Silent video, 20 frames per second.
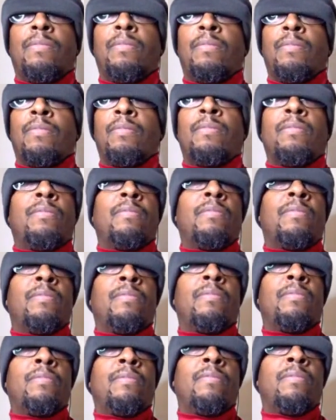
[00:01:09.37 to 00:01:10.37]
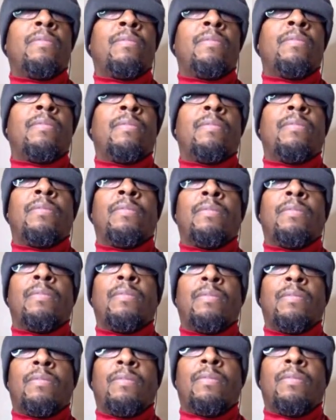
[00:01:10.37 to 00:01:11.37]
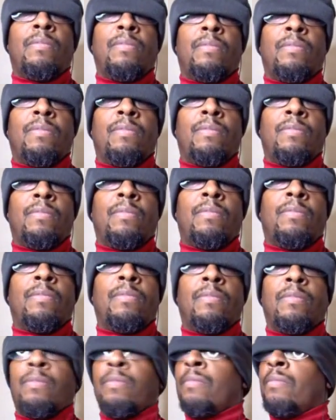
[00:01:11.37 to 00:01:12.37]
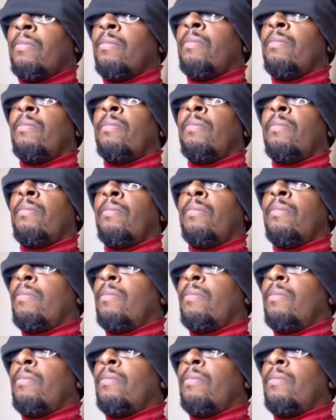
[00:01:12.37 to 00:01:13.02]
This person isn't speaking.